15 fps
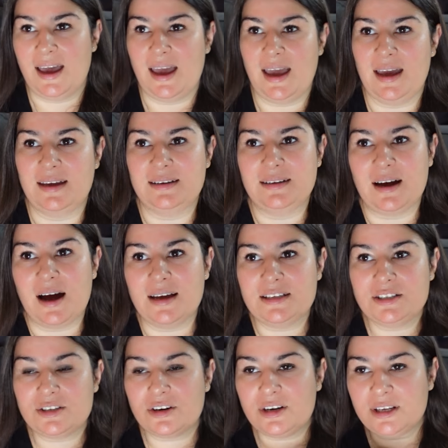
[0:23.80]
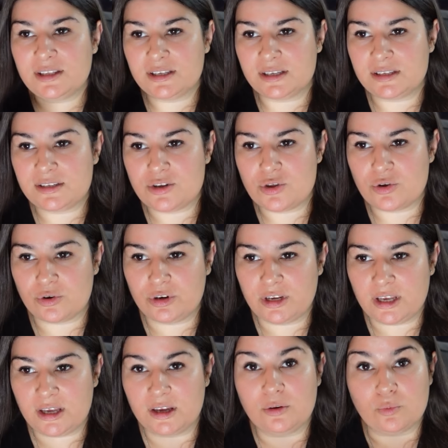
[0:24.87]
And I started this
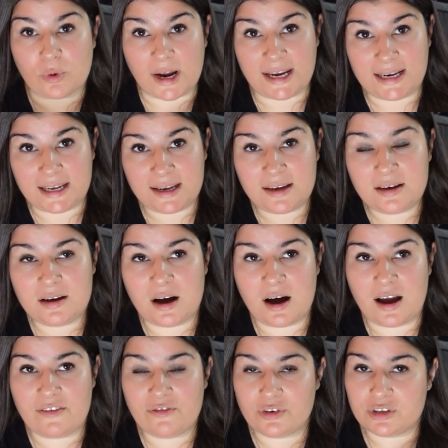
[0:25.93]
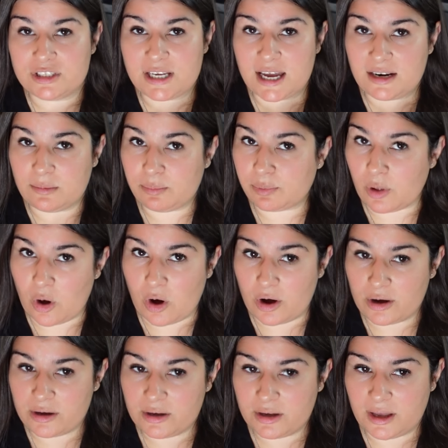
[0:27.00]
journey in writing. I first had a
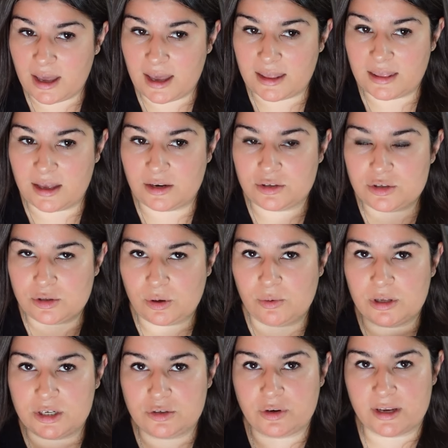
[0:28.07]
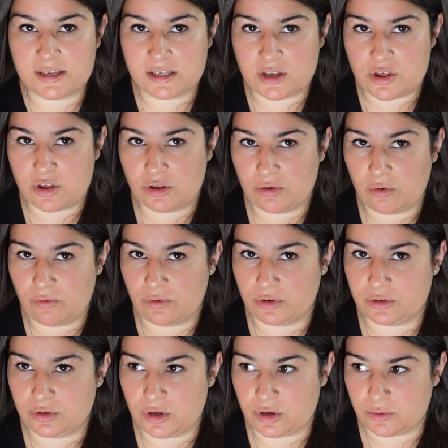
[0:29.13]
blog and then slowly transitioned over
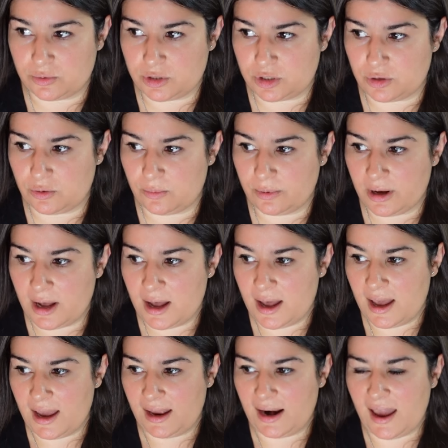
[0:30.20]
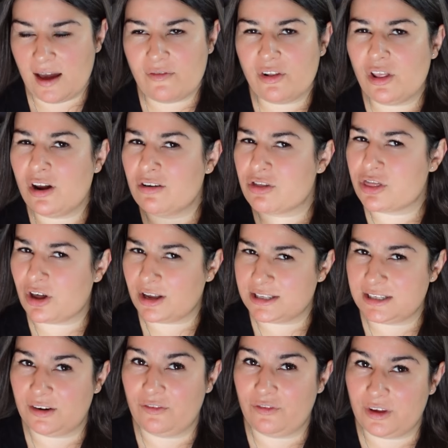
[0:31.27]
to YouTube. And I have a lot of
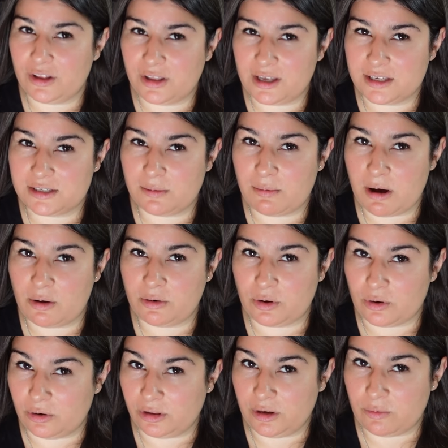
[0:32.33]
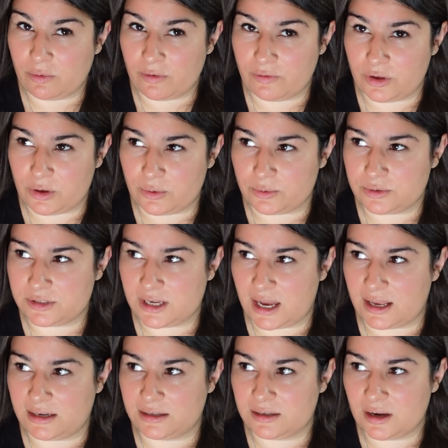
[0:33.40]
thoughts and feelings about early reviews
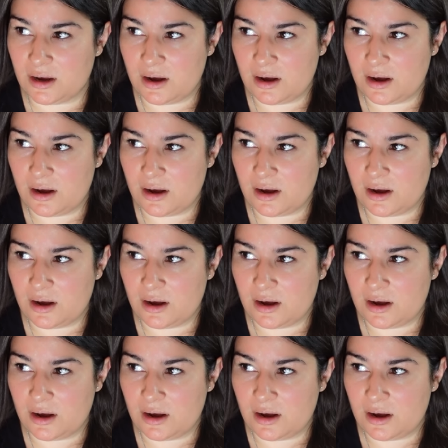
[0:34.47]
and